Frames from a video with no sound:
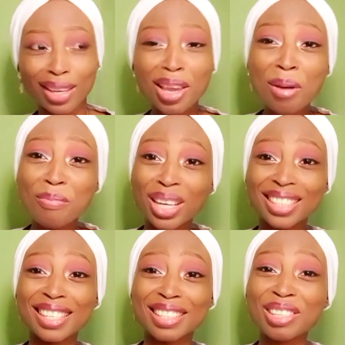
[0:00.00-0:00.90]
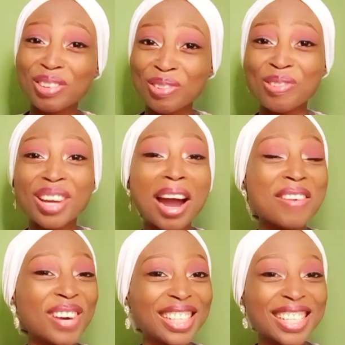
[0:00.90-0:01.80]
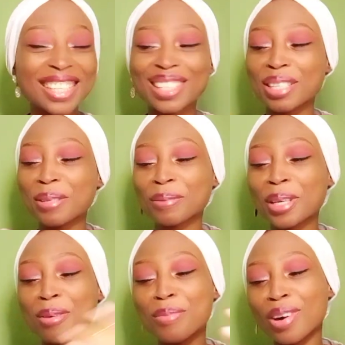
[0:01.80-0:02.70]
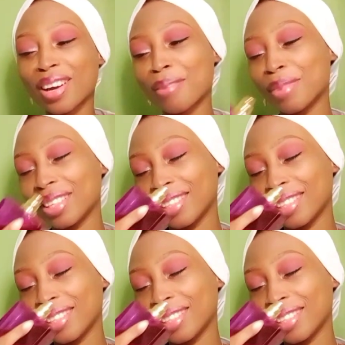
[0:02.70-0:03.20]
Majestic Oud, Her Majesty. But come on.